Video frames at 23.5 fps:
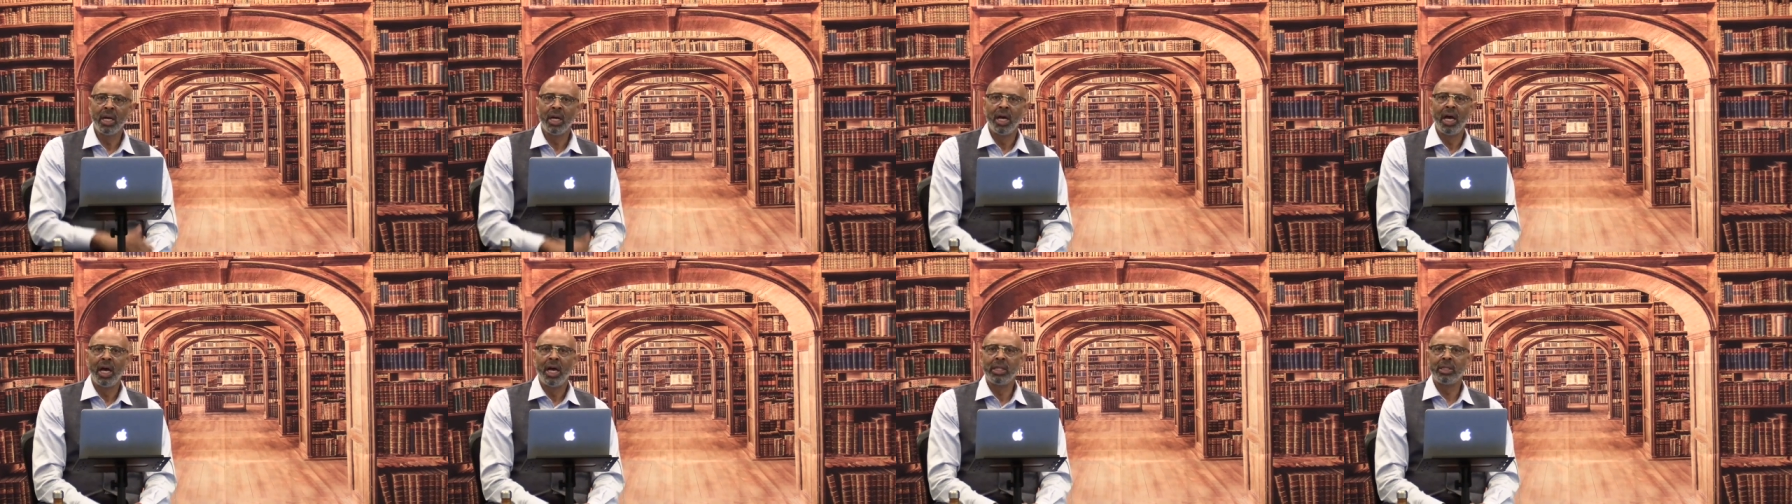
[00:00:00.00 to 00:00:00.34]

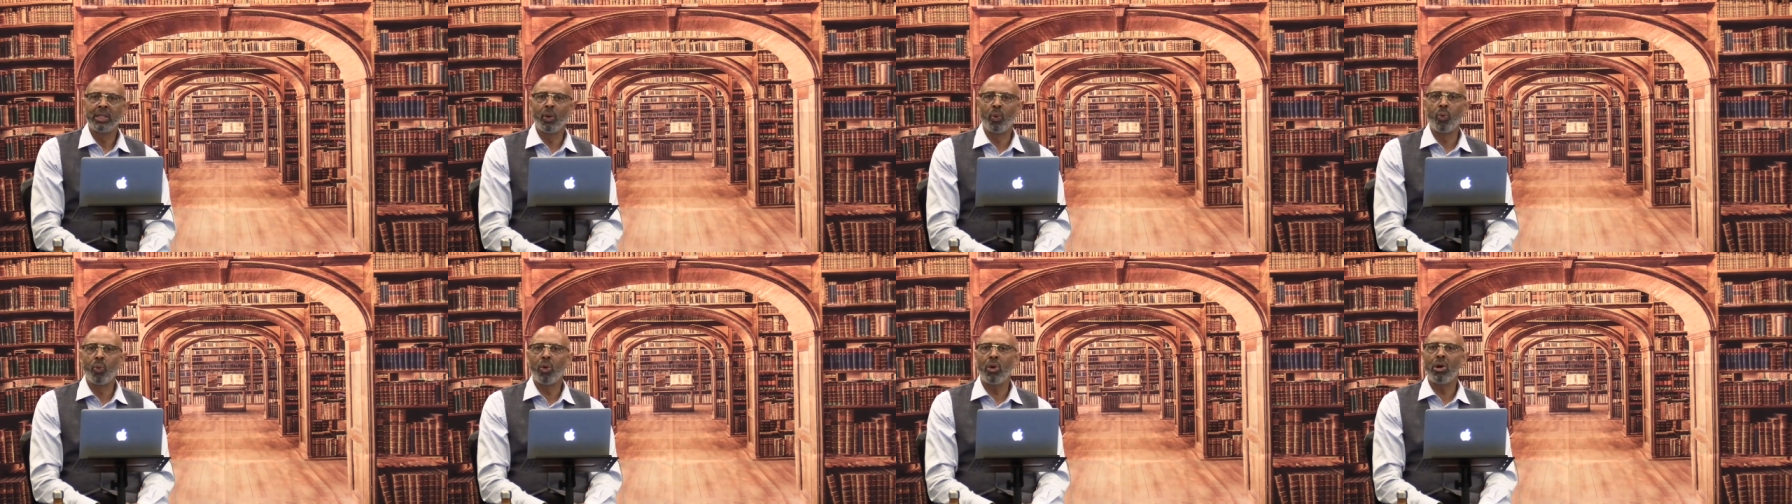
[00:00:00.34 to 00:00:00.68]
the
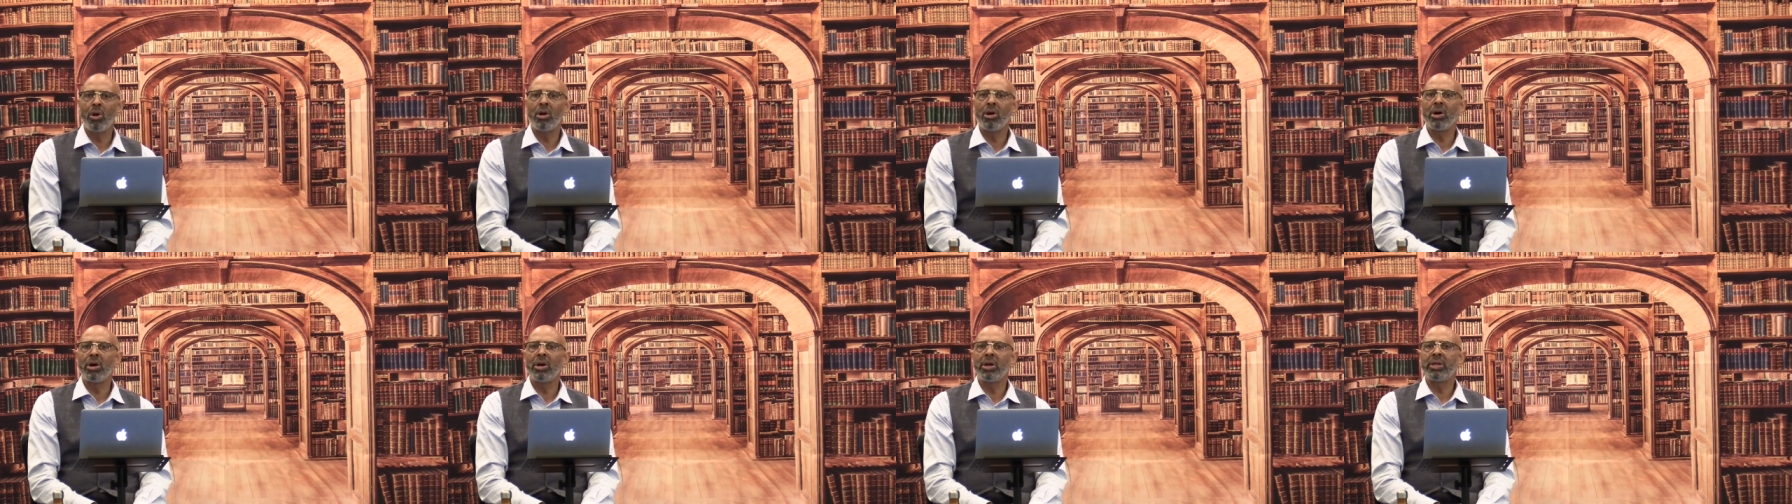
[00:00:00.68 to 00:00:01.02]

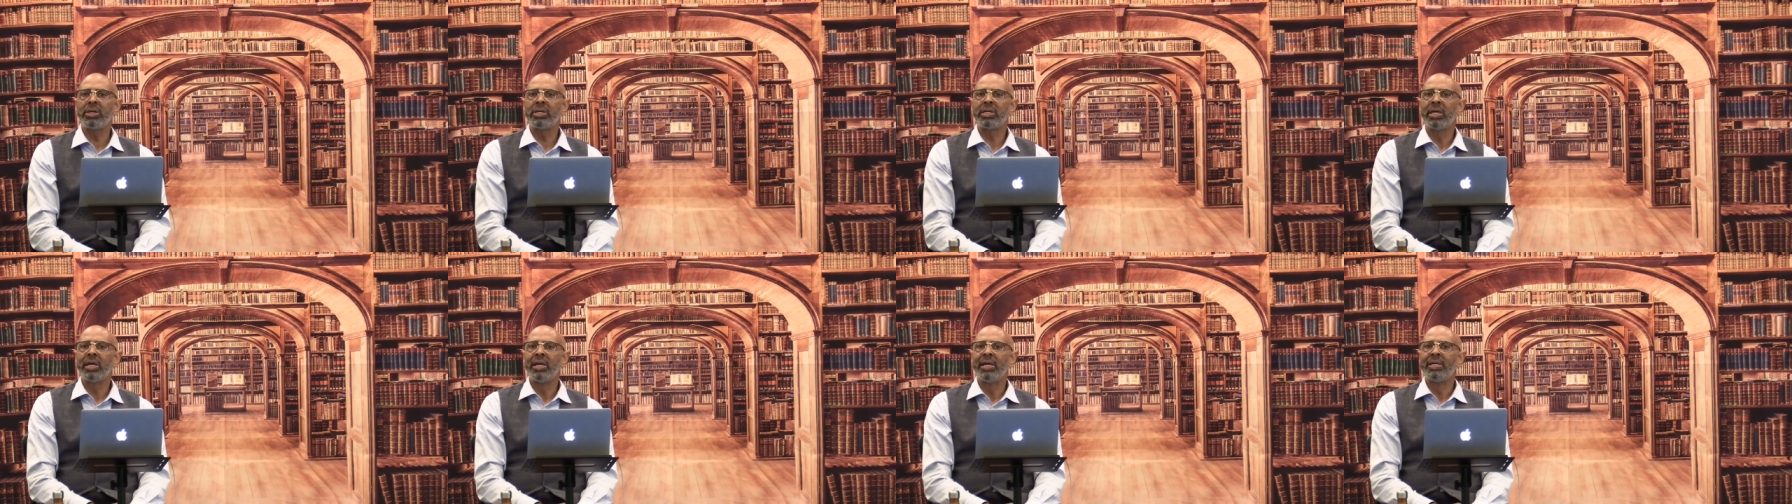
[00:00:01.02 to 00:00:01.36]
word
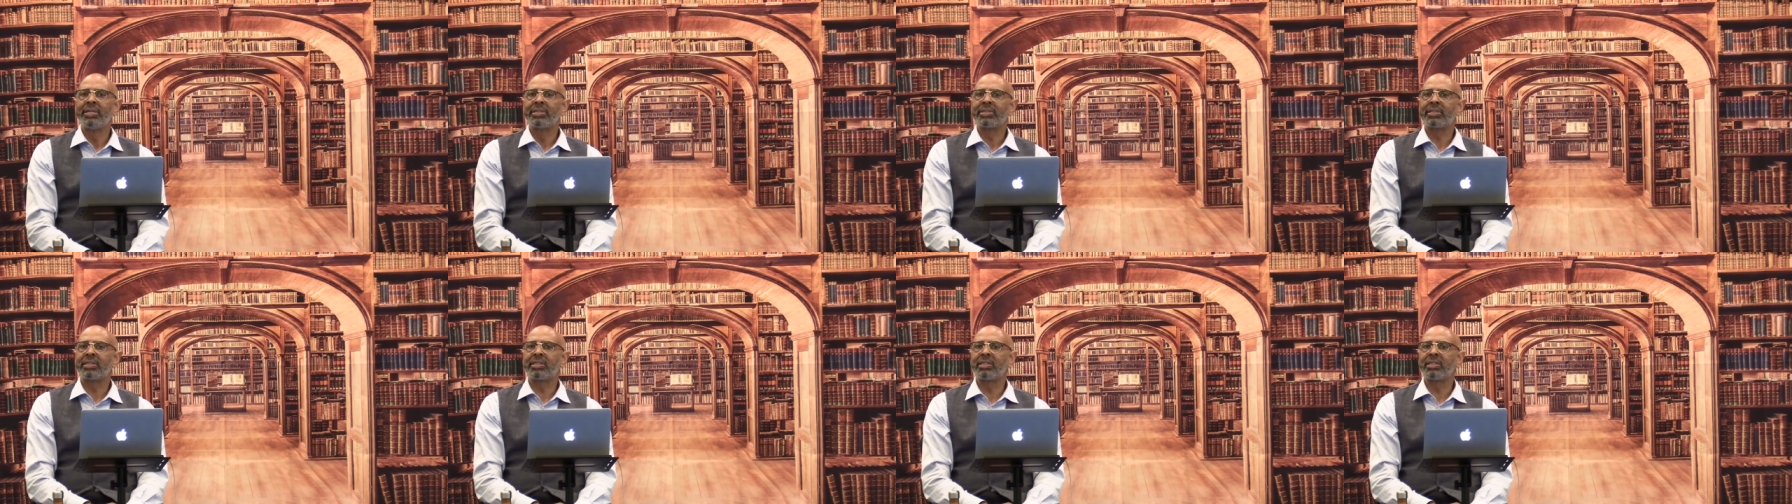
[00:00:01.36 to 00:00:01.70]

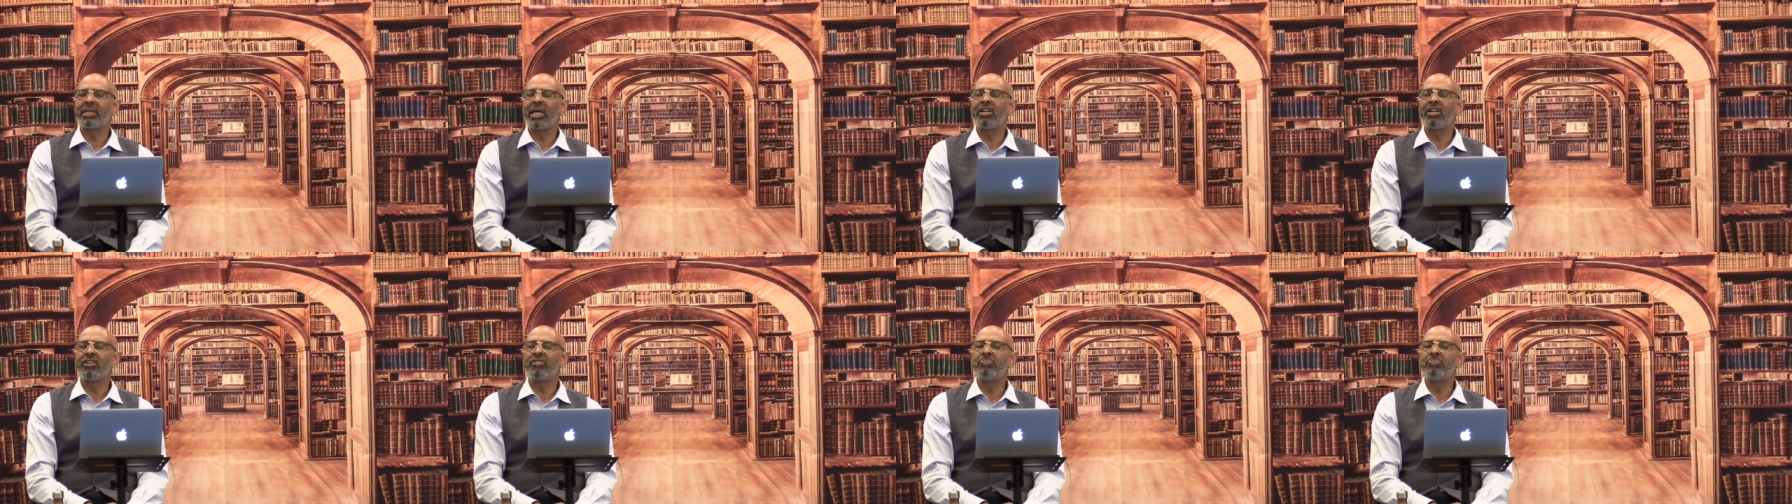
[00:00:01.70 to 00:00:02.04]
Son of
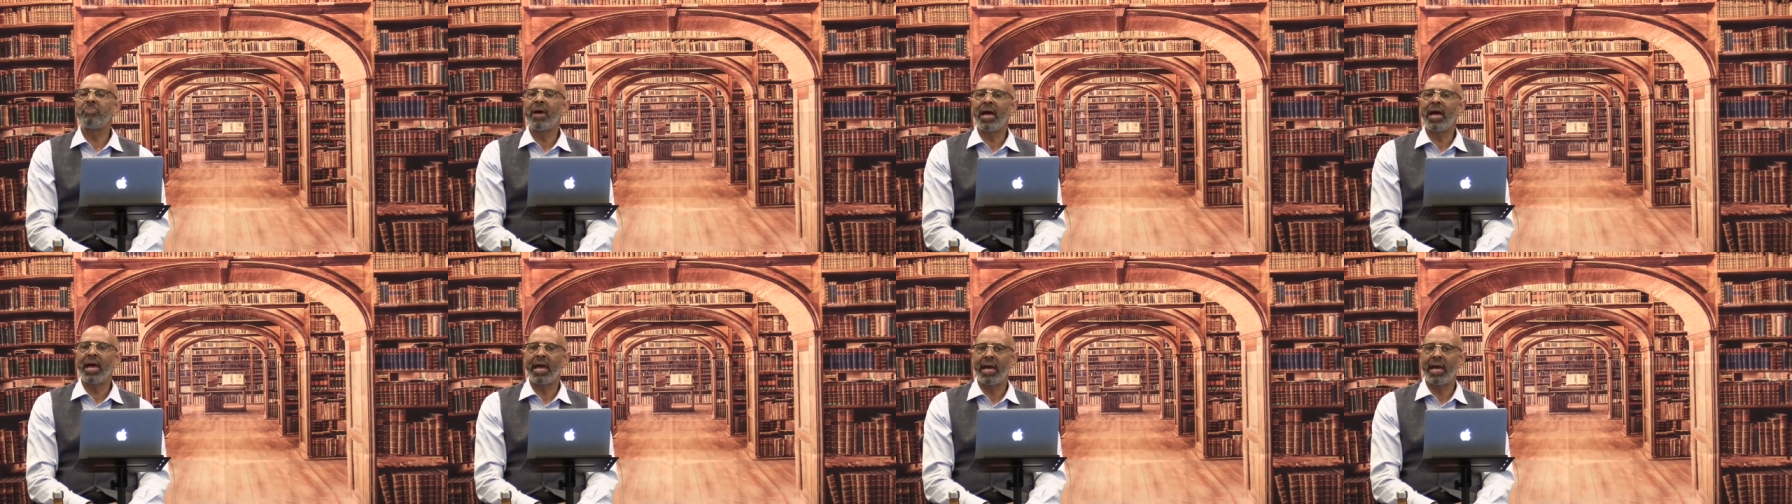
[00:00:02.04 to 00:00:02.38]

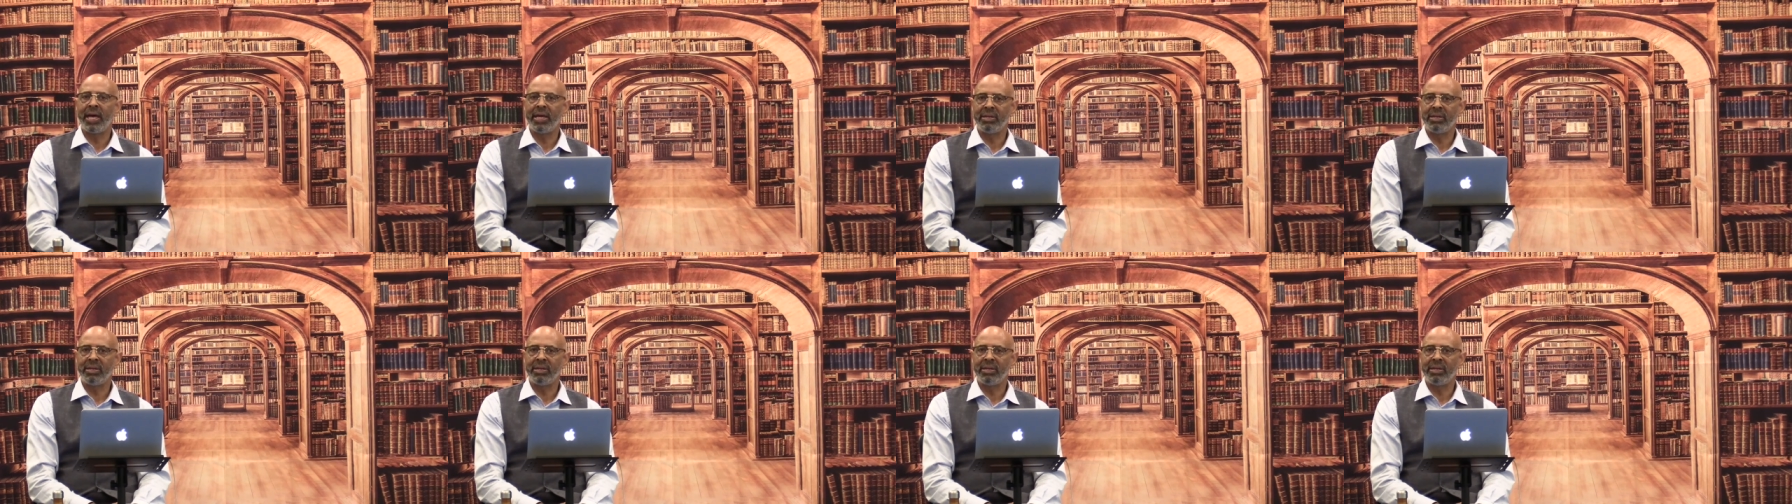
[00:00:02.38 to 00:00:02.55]
Man,